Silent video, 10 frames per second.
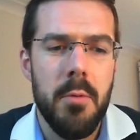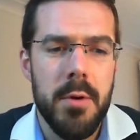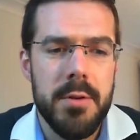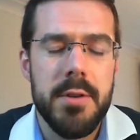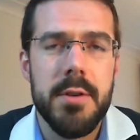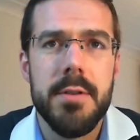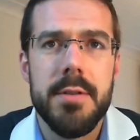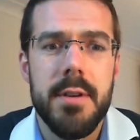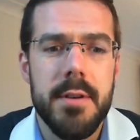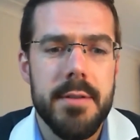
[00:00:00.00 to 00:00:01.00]
what do you
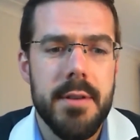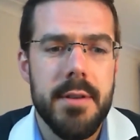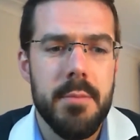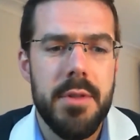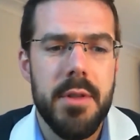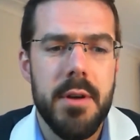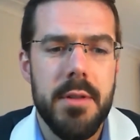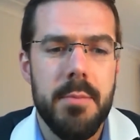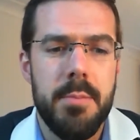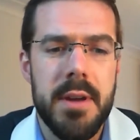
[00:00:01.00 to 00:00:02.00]
see as some of
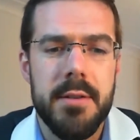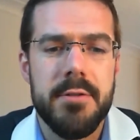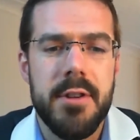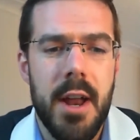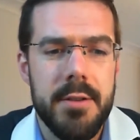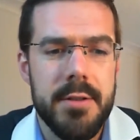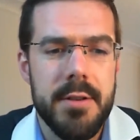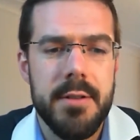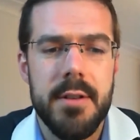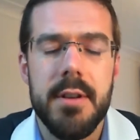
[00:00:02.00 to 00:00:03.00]
the biggest
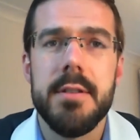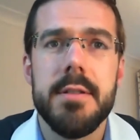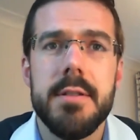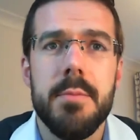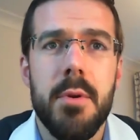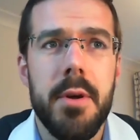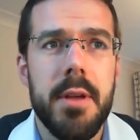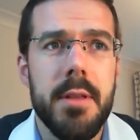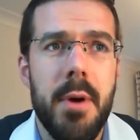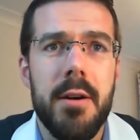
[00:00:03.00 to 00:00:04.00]
challenges in
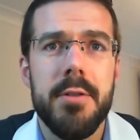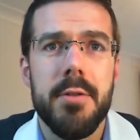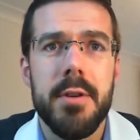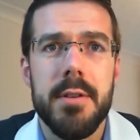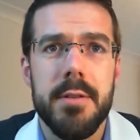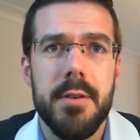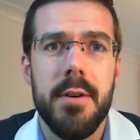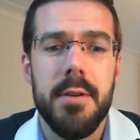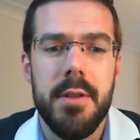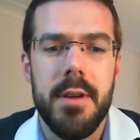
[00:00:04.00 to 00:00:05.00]
deploying the power electronics
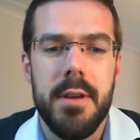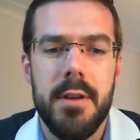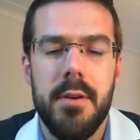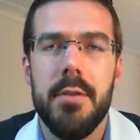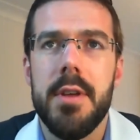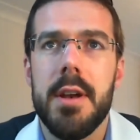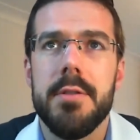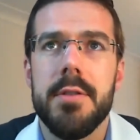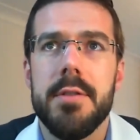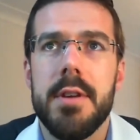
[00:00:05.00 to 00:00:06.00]
on the
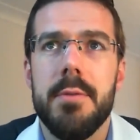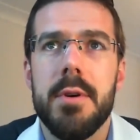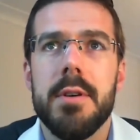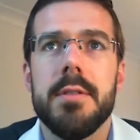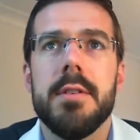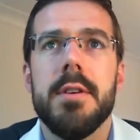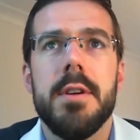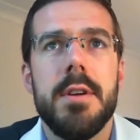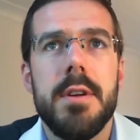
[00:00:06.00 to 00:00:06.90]
electricity networks?